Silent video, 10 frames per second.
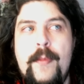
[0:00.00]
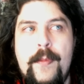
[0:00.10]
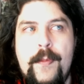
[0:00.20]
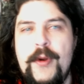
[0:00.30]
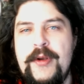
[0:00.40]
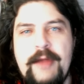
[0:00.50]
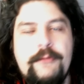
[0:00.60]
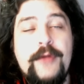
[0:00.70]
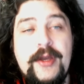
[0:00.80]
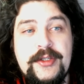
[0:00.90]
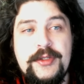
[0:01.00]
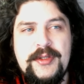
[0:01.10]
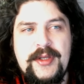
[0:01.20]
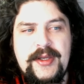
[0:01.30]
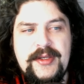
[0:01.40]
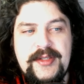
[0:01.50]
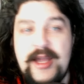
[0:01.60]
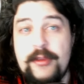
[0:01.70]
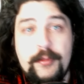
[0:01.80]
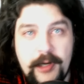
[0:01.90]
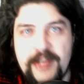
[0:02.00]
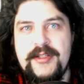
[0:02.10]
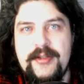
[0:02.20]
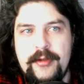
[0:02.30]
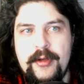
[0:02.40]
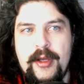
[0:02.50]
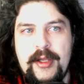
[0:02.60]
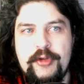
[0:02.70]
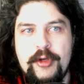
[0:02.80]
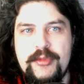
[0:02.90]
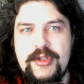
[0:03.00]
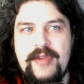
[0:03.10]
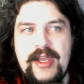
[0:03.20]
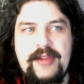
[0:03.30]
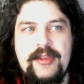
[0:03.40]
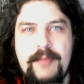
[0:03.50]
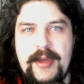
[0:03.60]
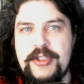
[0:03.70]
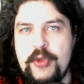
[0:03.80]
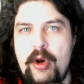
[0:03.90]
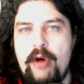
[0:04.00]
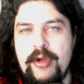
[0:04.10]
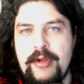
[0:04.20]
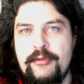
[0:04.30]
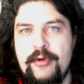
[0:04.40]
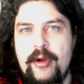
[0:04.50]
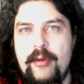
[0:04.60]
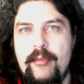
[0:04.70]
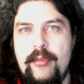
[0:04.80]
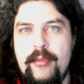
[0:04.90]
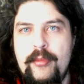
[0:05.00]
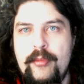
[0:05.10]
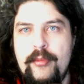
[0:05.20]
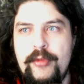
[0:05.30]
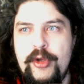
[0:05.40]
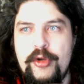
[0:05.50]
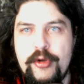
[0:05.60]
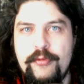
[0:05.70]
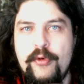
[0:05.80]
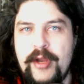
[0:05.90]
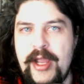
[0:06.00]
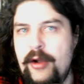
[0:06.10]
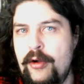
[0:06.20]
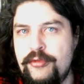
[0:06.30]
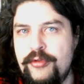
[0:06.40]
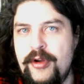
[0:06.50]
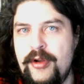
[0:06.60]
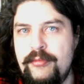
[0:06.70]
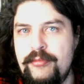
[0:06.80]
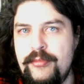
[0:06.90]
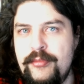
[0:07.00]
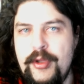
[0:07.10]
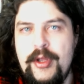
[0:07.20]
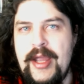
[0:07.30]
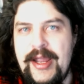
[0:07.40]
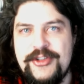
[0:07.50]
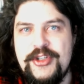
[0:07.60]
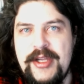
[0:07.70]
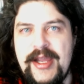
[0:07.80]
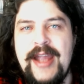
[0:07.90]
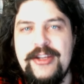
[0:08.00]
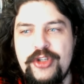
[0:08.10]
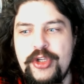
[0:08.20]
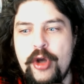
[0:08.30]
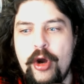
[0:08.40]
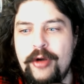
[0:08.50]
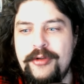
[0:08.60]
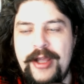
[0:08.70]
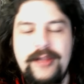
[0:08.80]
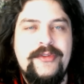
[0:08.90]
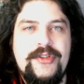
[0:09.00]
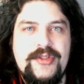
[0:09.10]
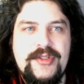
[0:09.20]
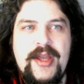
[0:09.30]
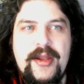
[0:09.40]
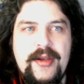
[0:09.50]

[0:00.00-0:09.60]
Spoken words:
But Netflix is not the present in terms of getting the best quality from, you know, your 4K Ultra HD, HDR television set.